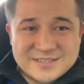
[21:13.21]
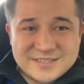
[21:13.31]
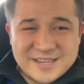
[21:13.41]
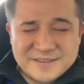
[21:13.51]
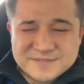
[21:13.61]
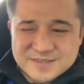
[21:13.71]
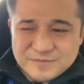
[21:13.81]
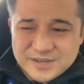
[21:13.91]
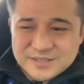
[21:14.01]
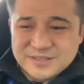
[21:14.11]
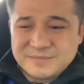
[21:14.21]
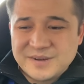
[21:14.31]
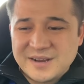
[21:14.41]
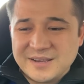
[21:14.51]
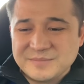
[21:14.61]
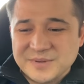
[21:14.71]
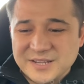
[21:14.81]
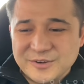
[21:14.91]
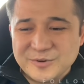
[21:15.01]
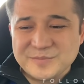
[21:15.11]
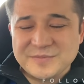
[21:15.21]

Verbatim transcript: I have some value in mind, but I hope